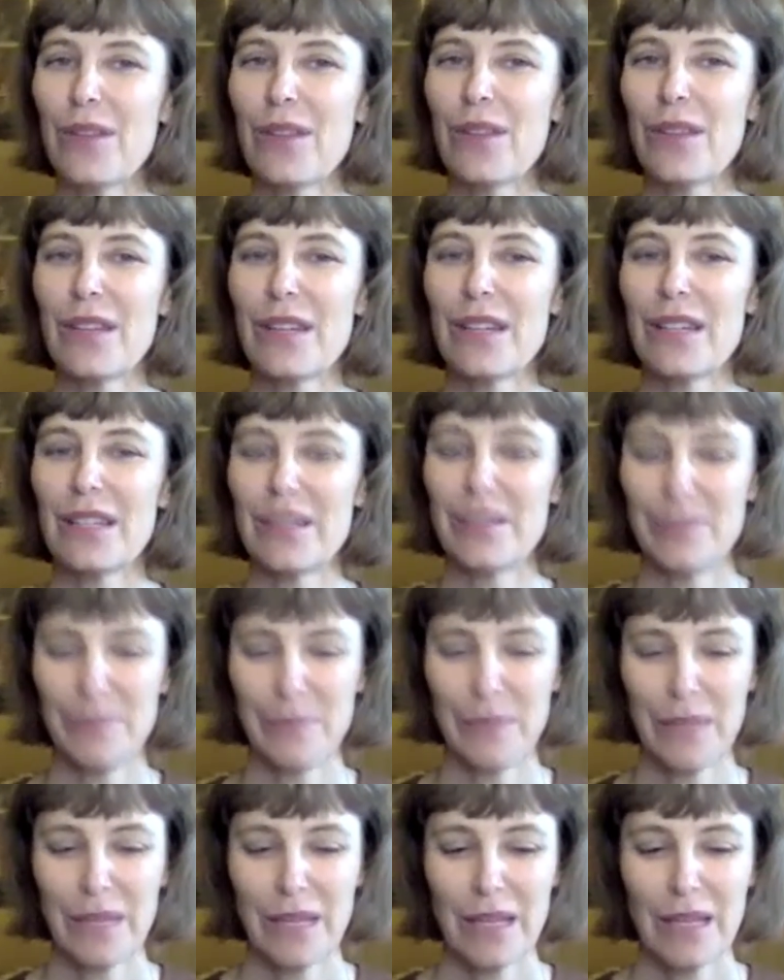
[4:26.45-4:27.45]
the
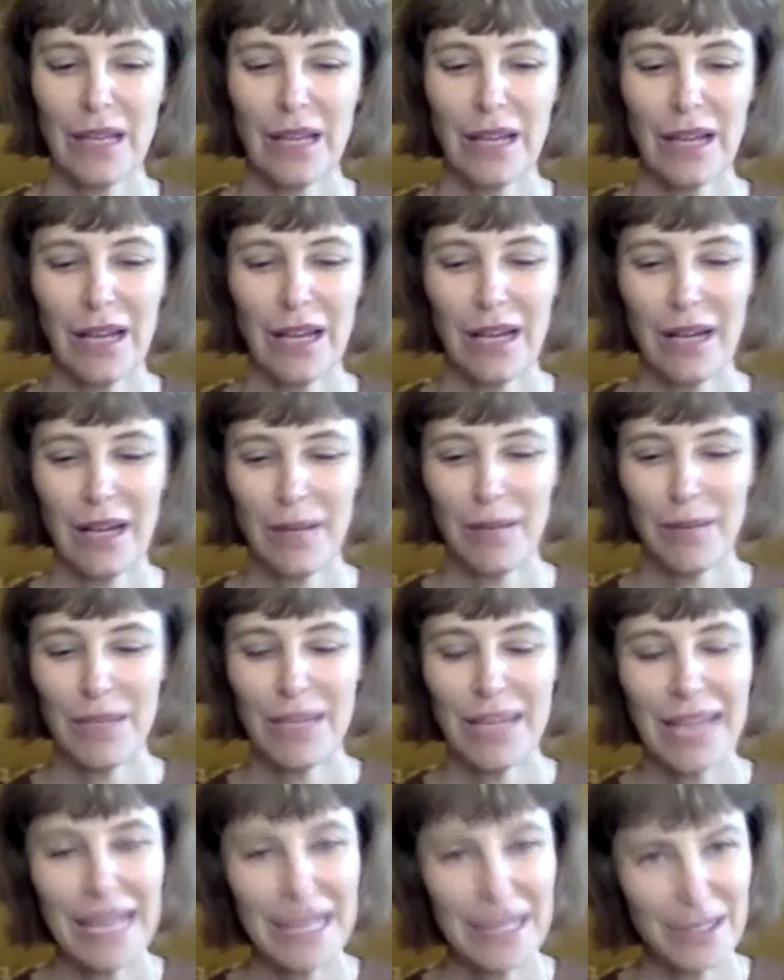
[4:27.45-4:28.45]
um, the
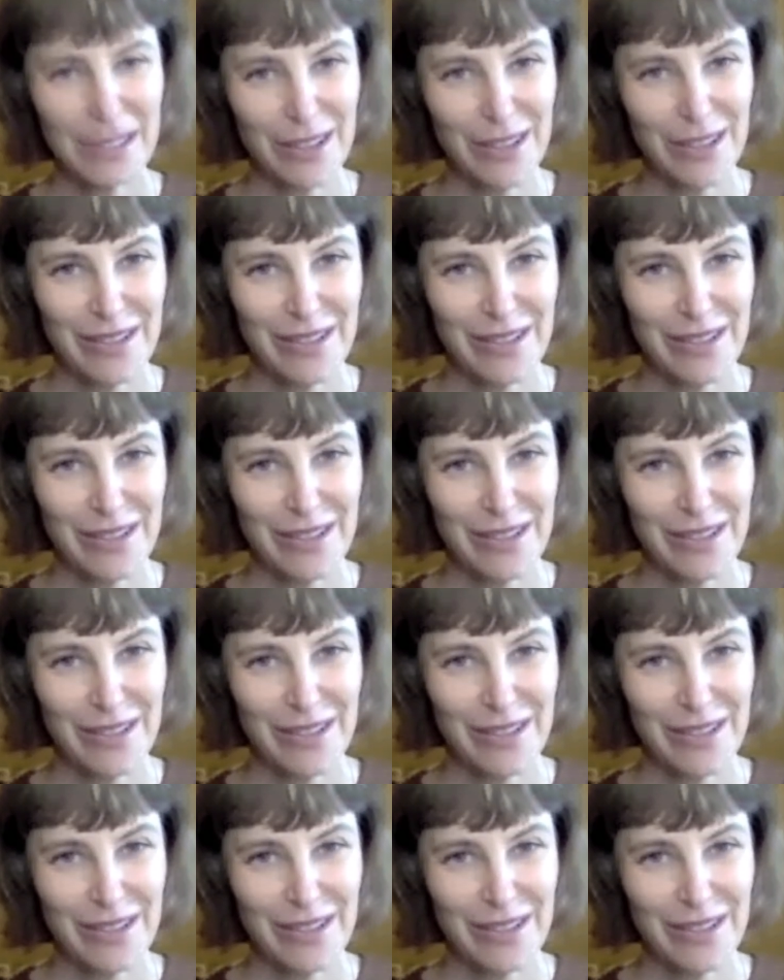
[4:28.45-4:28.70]
castle